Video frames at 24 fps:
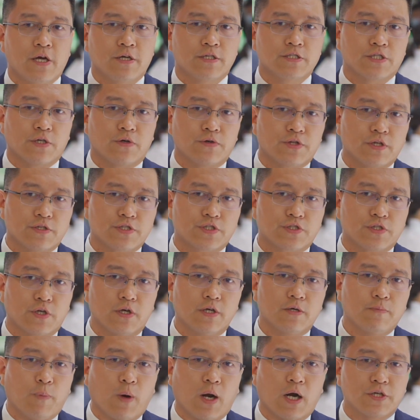So the
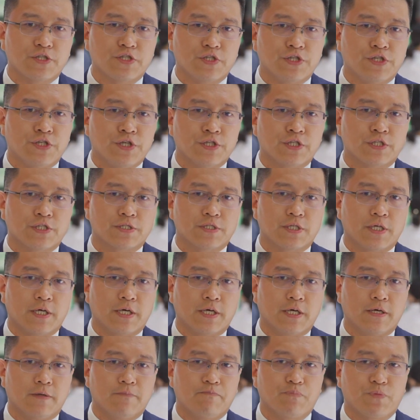third part is
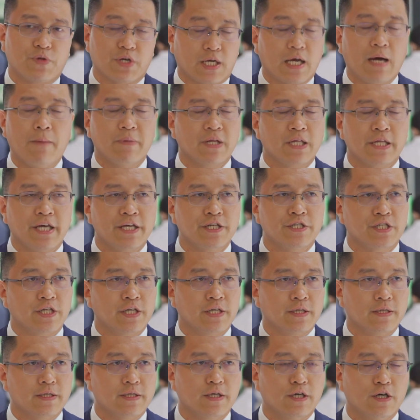the combination
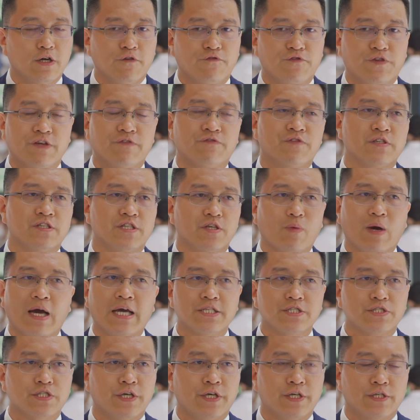of different
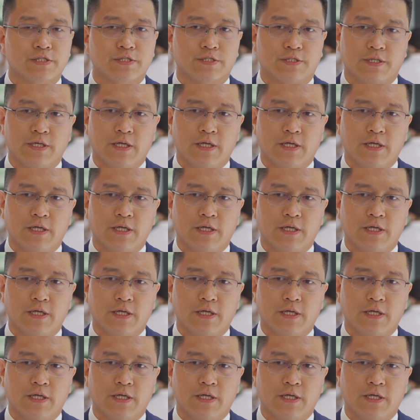devices